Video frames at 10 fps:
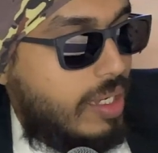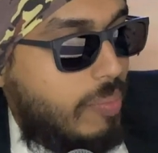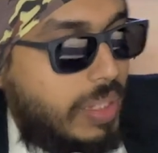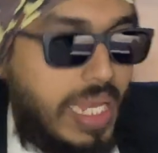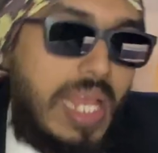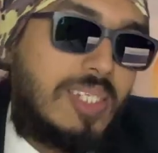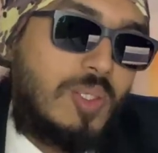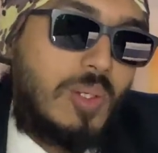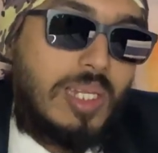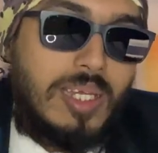But
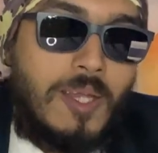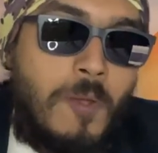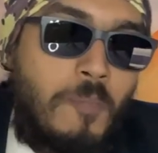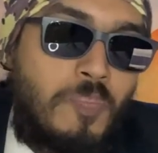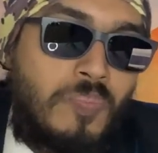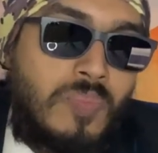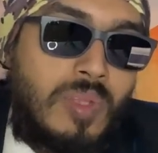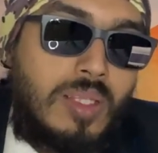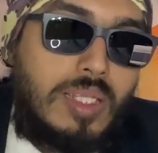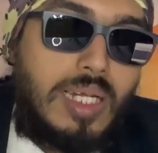actually,
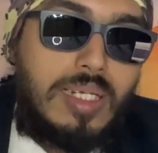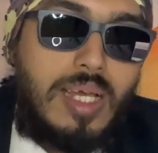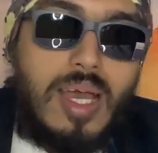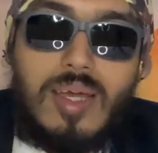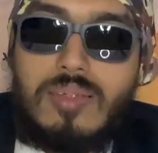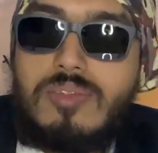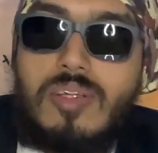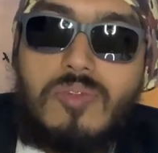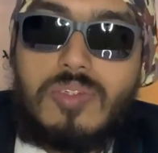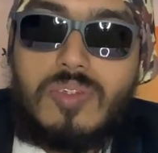the entire
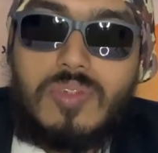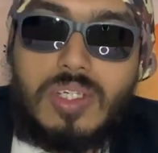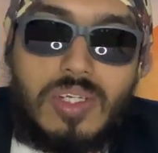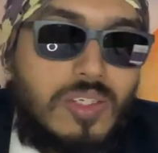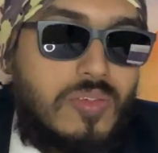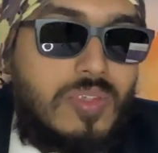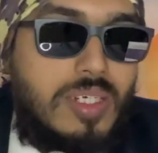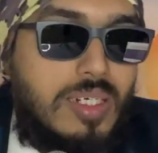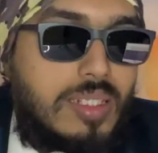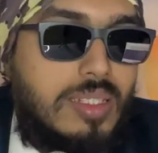surface of the crust of
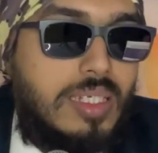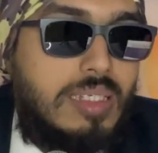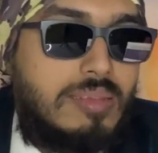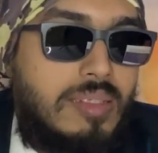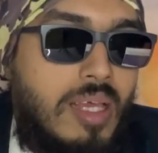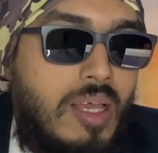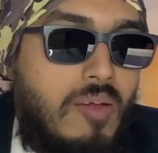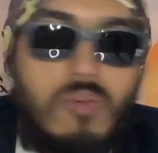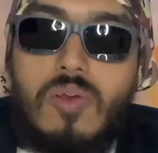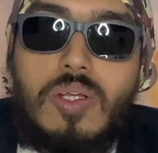the earth is
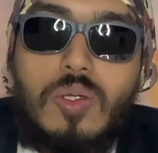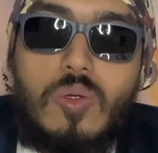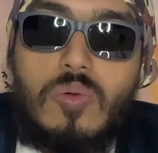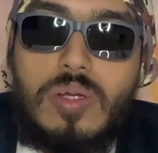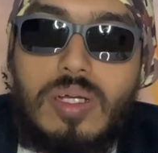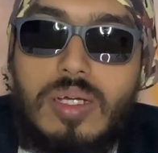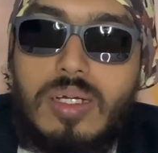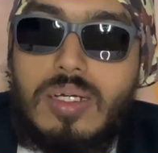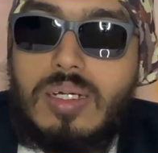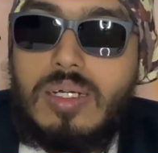floating over
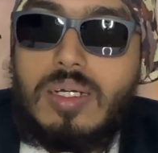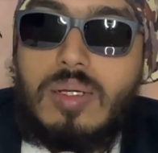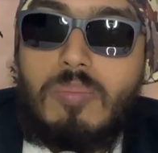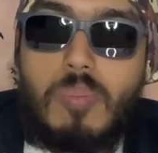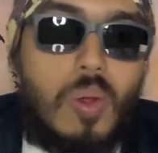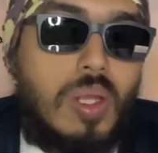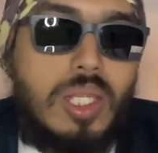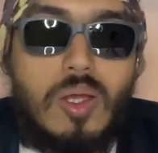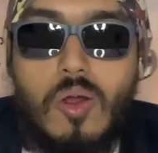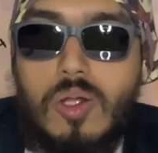a
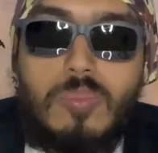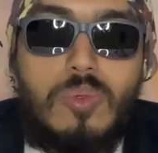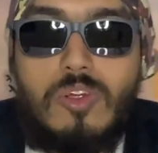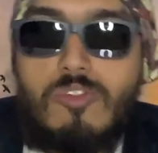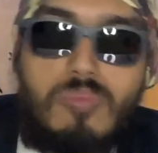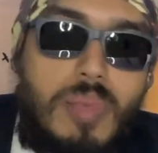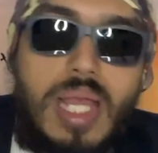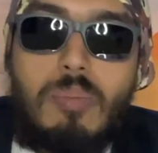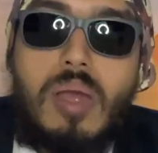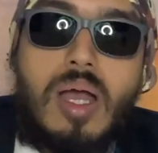boiling hot pool of
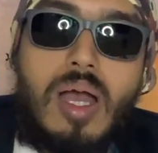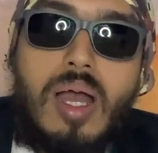magma.